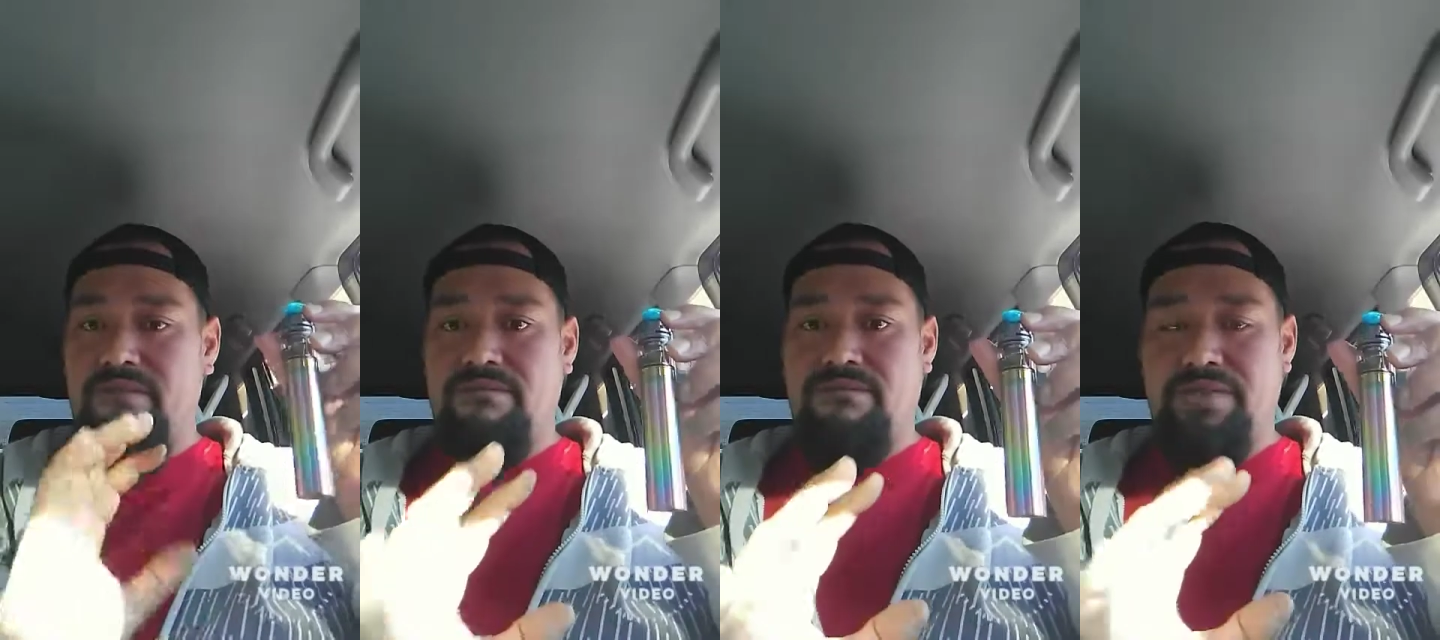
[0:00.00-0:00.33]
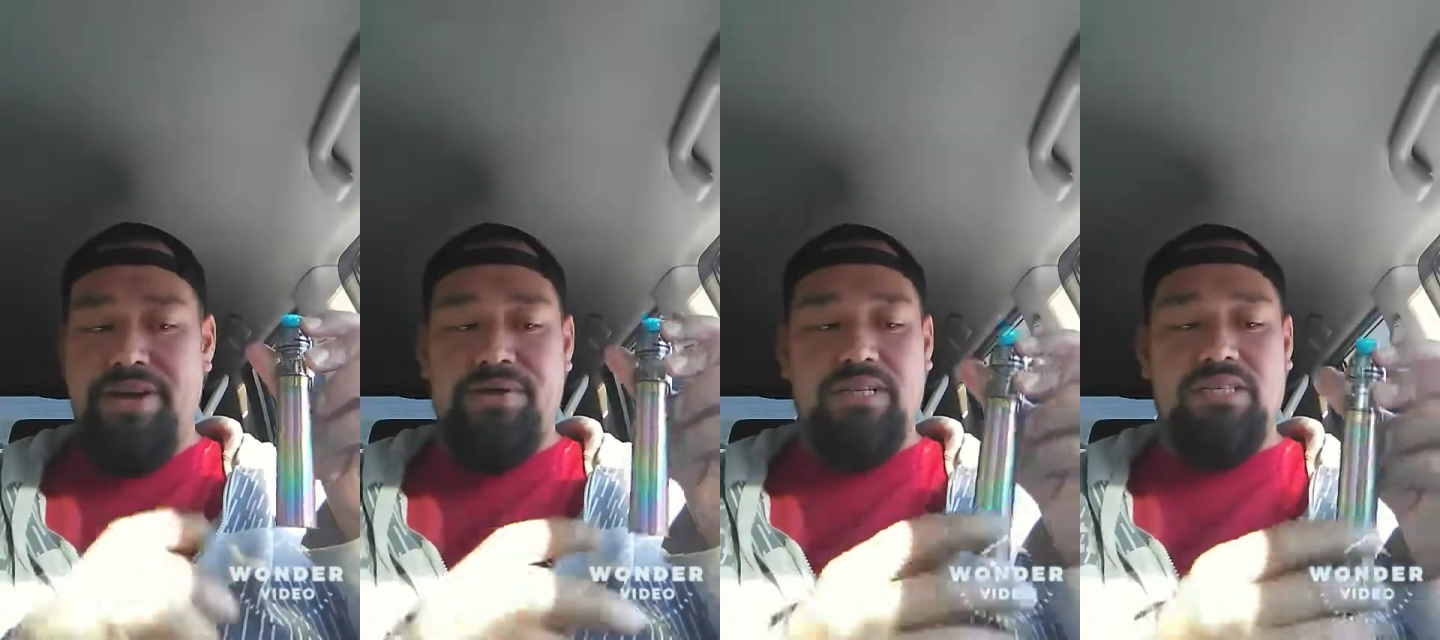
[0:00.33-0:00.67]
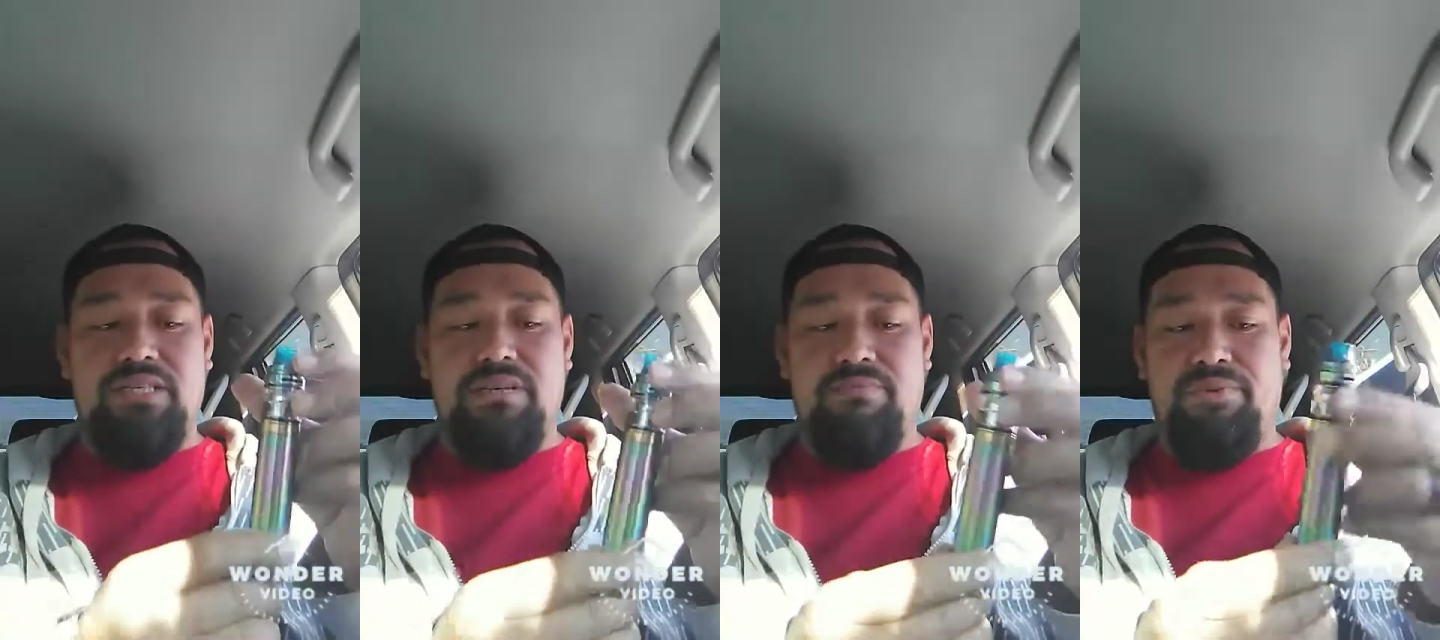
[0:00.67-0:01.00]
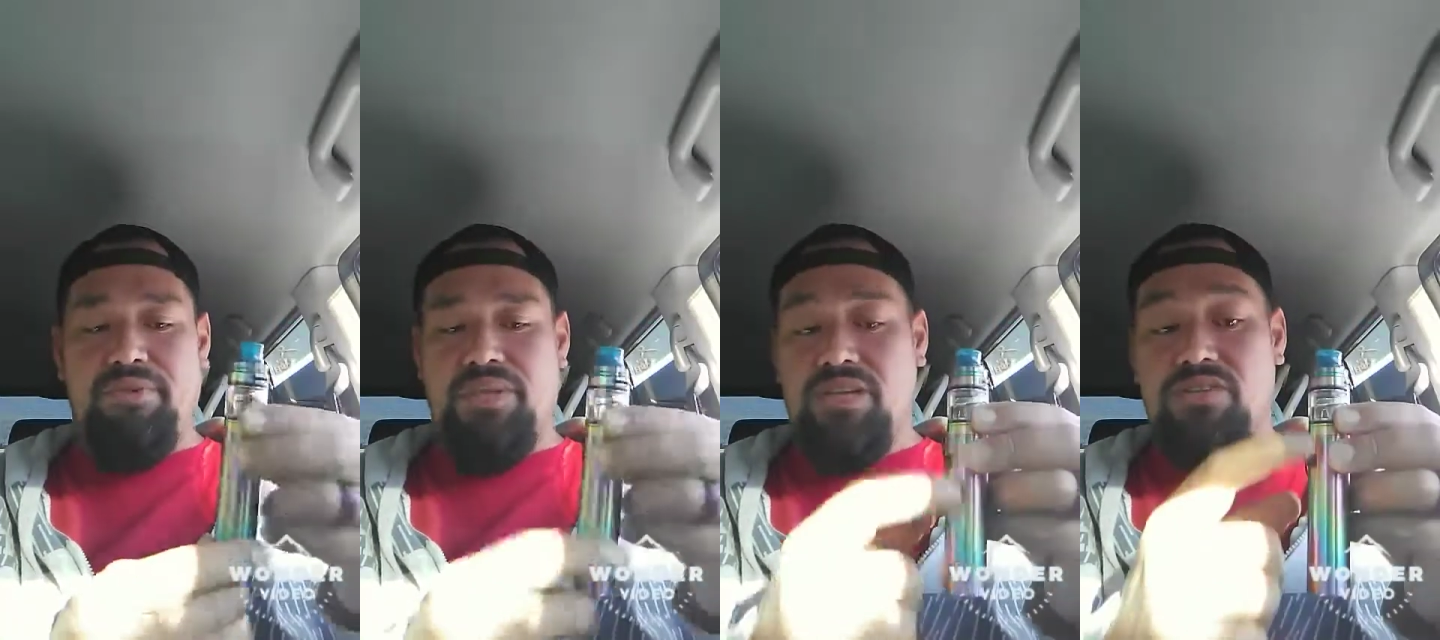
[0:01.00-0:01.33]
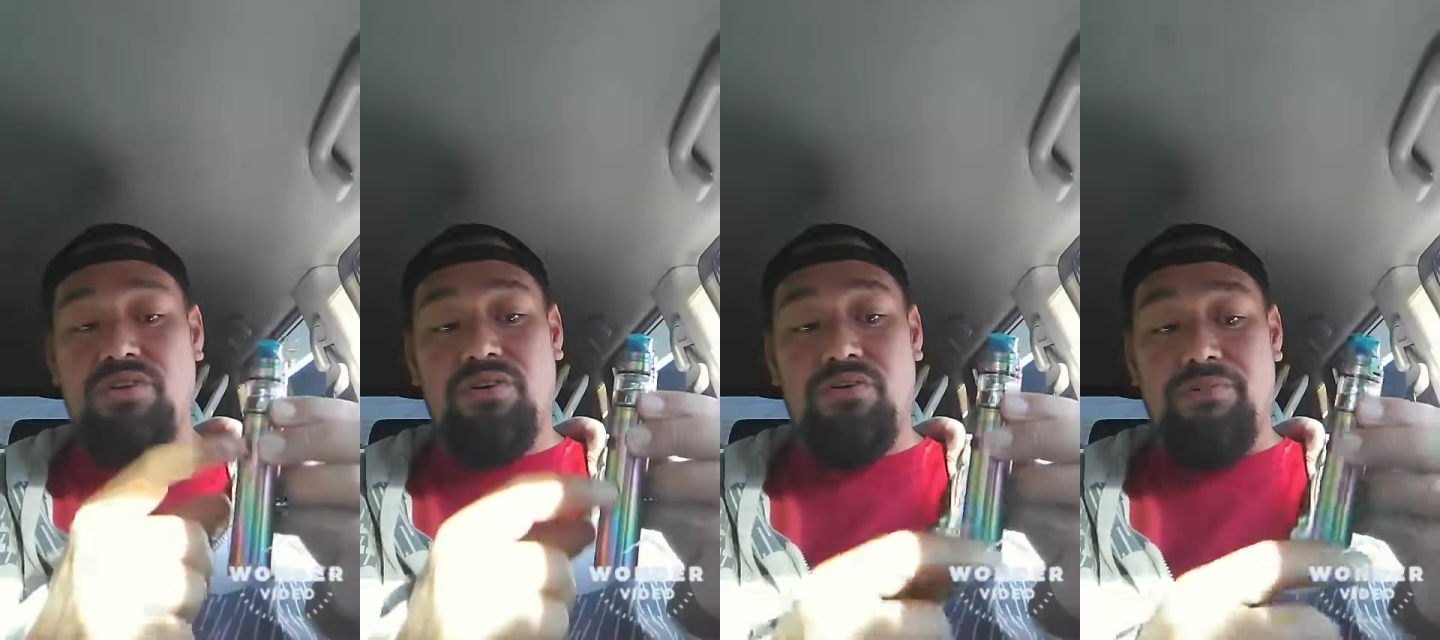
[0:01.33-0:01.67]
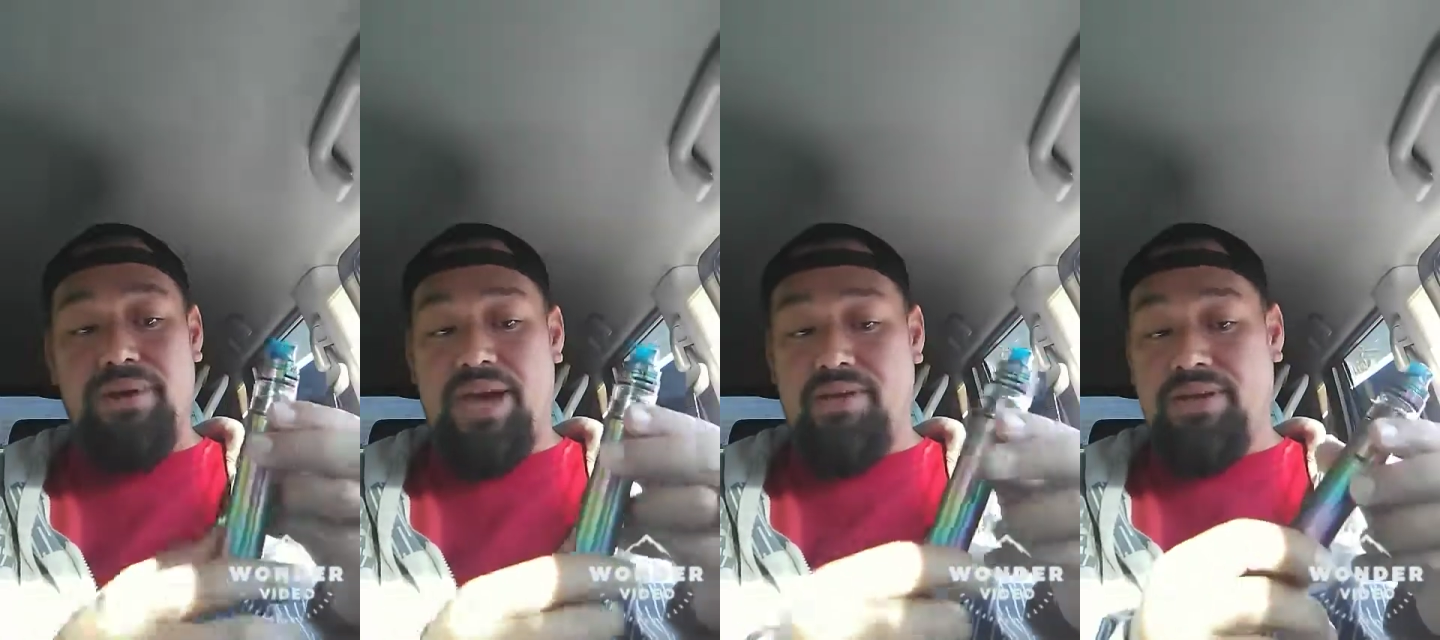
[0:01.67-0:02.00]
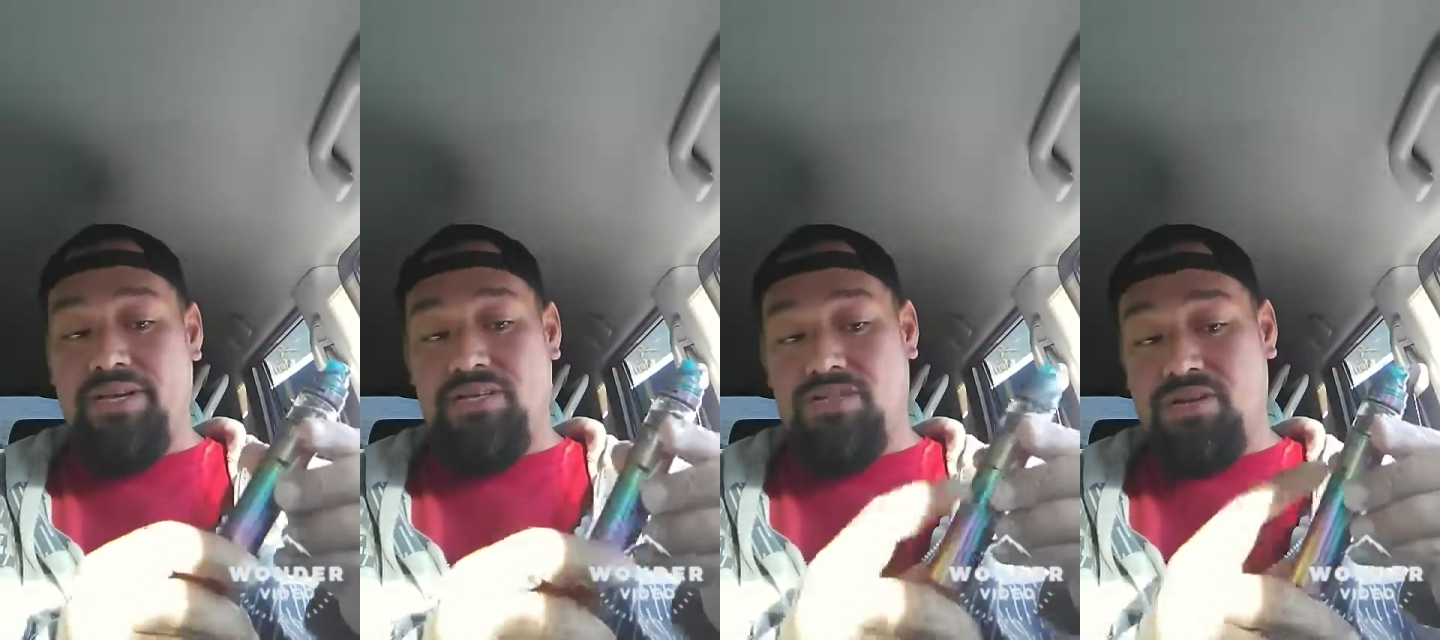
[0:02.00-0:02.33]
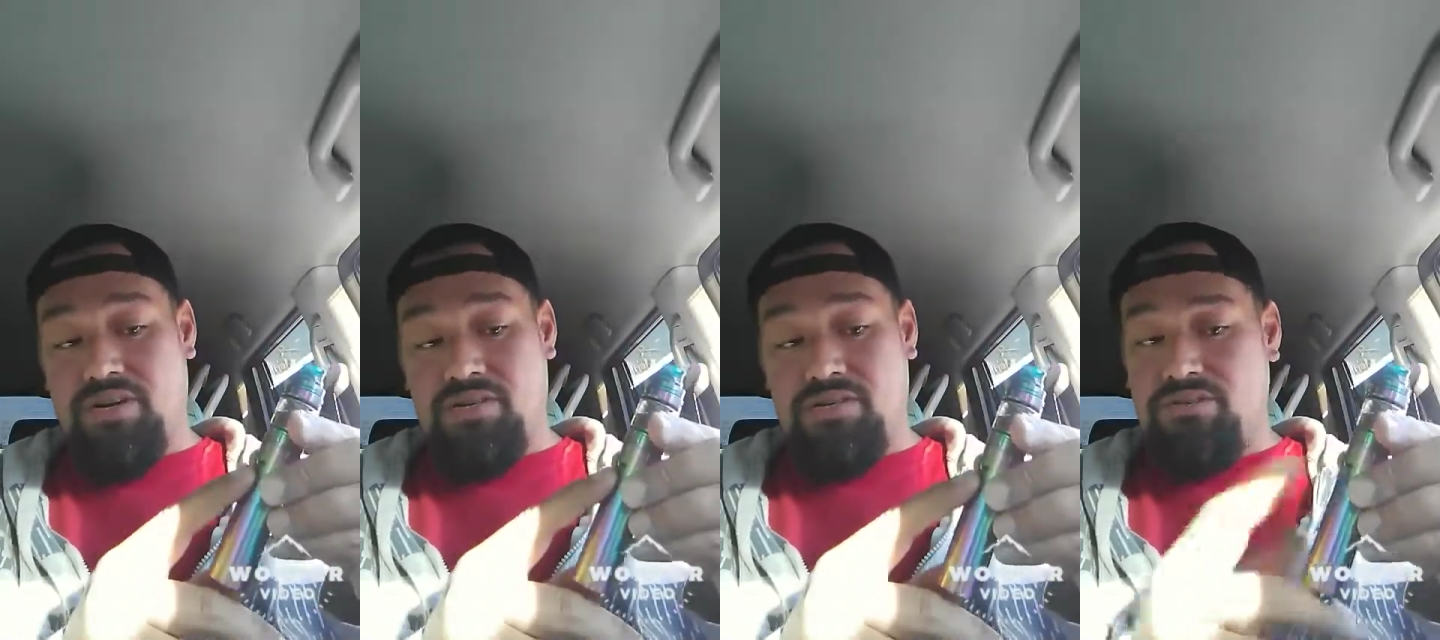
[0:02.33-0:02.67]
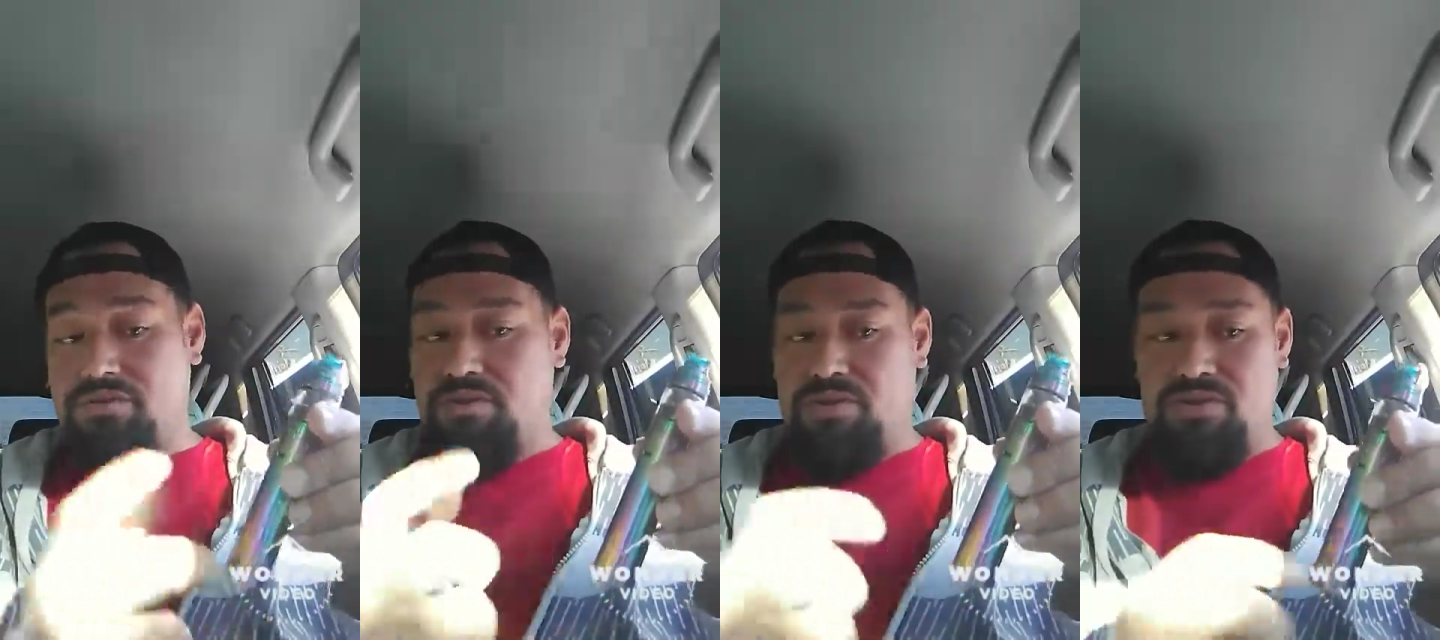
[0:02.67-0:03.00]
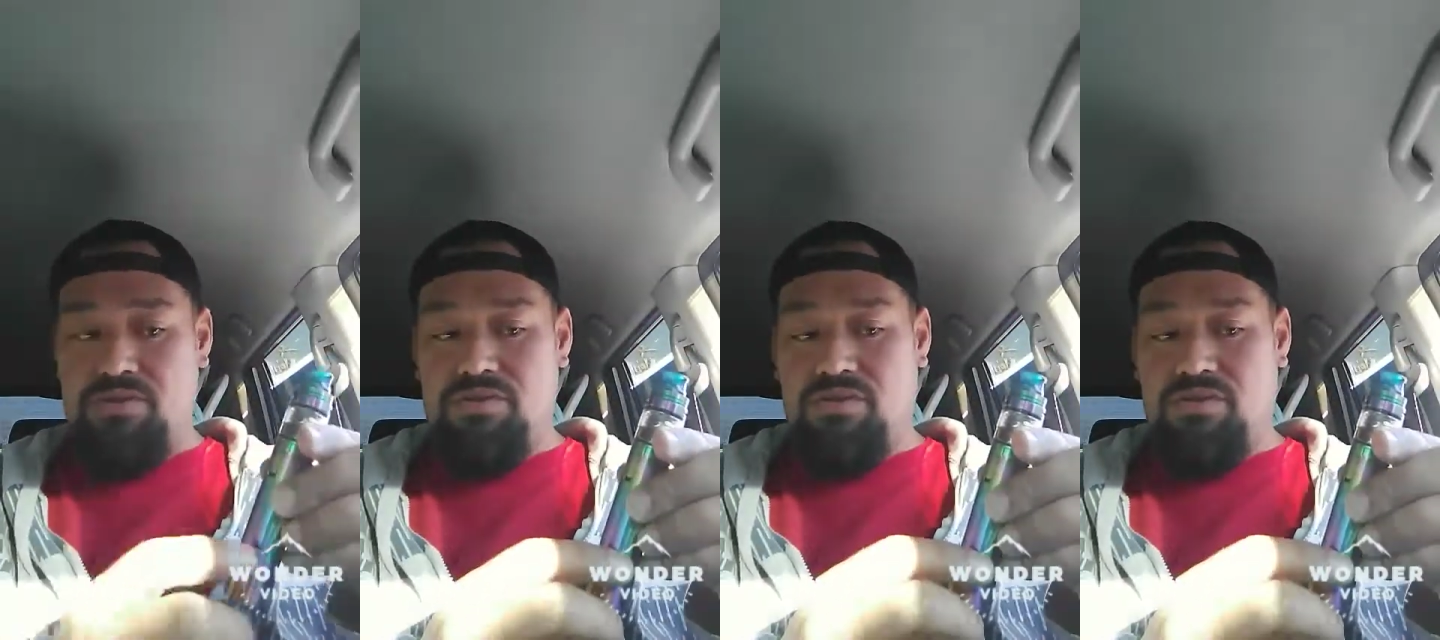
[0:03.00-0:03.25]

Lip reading: Very simple. The internal battery is charged through the